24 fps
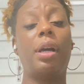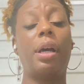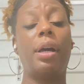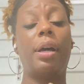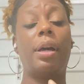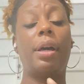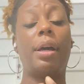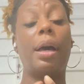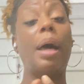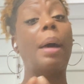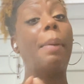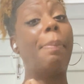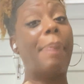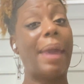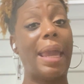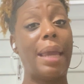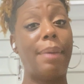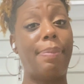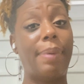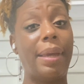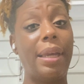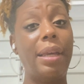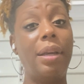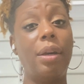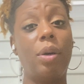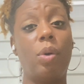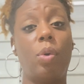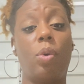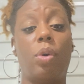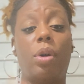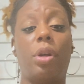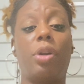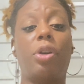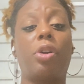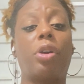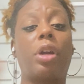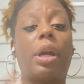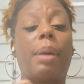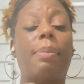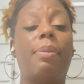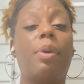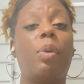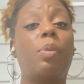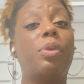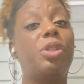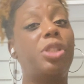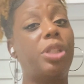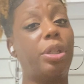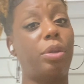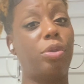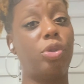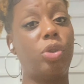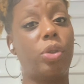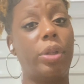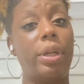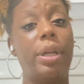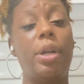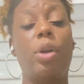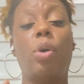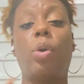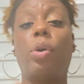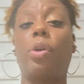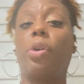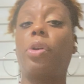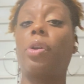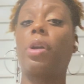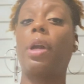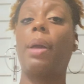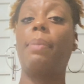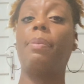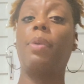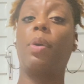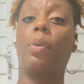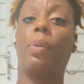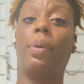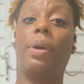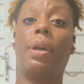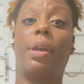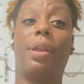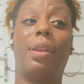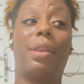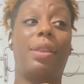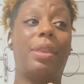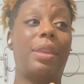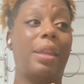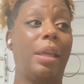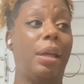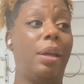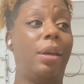a baby, or you're coming with children, or you're coming with